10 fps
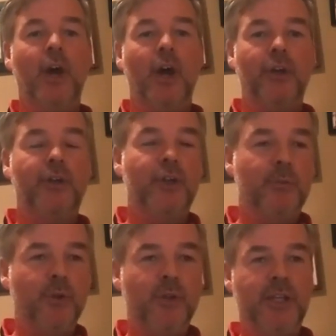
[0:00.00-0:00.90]
how to
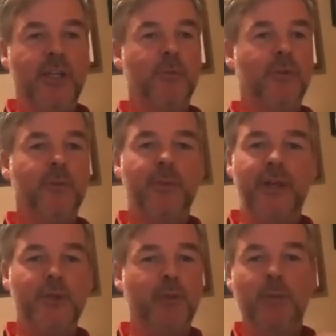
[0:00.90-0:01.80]
communicate with their
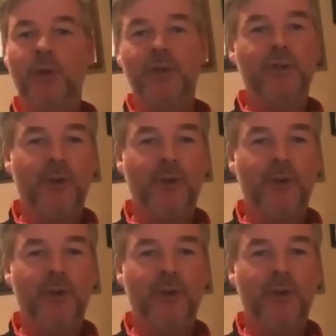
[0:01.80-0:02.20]
players. We weren't